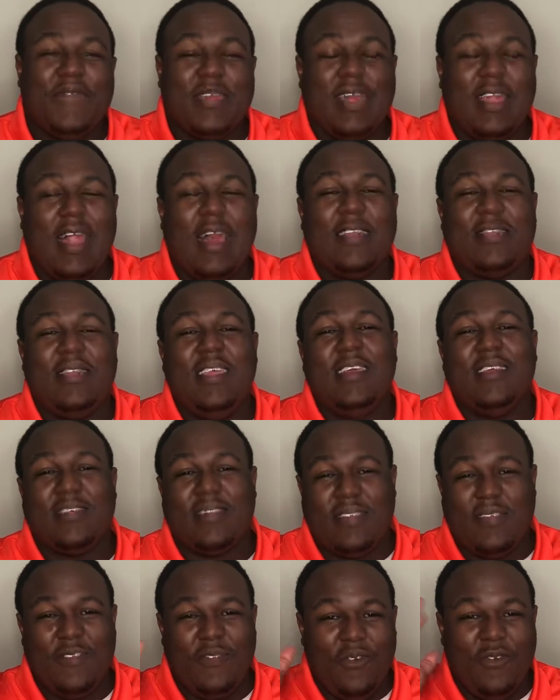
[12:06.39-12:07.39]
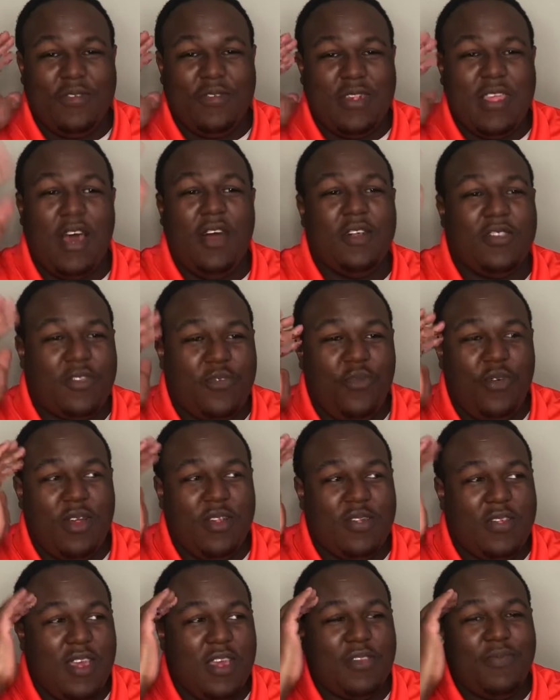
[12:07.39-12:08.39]
Like this, that's
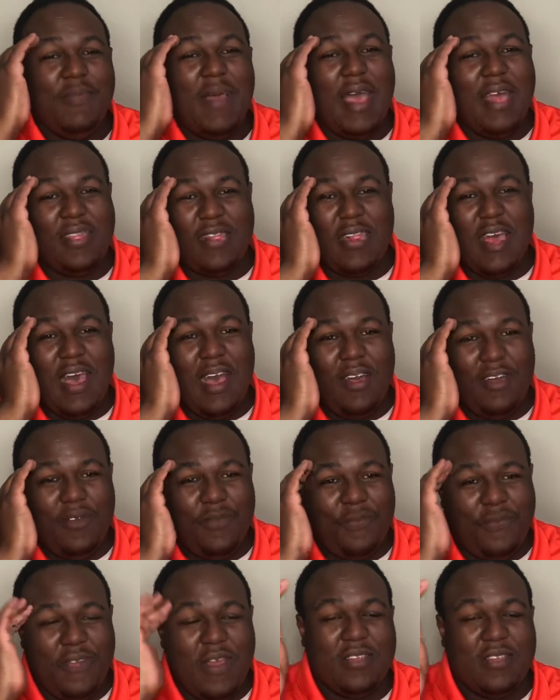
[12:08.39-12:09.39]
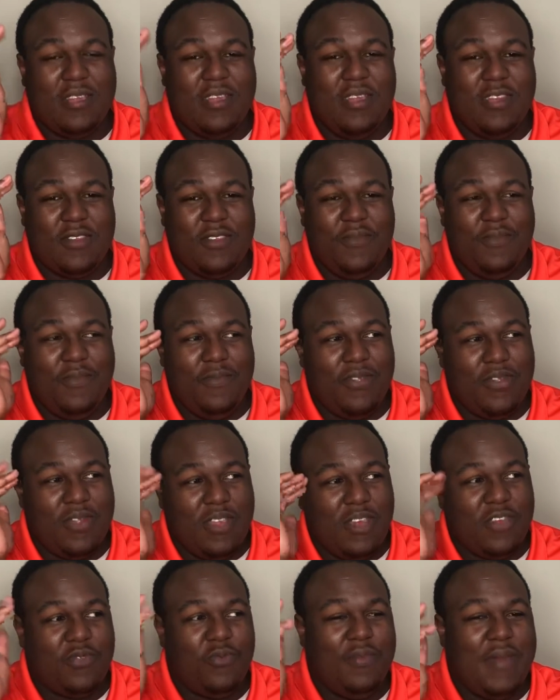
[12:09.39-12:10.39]
my thought process, and
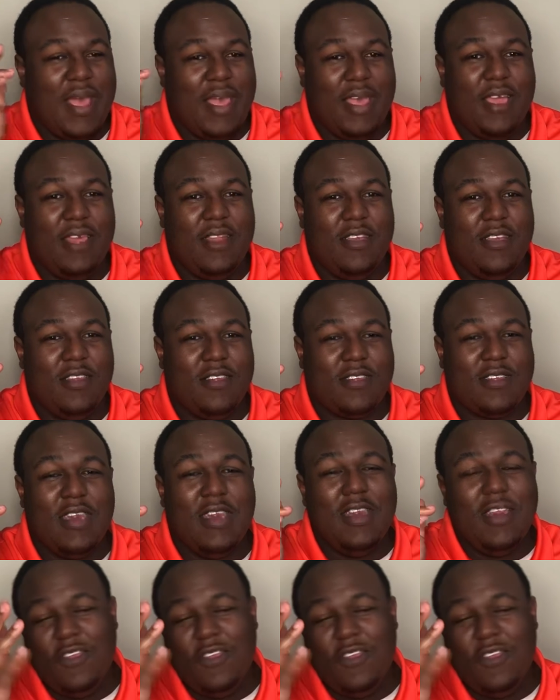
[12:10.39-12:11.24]
that's where my head is.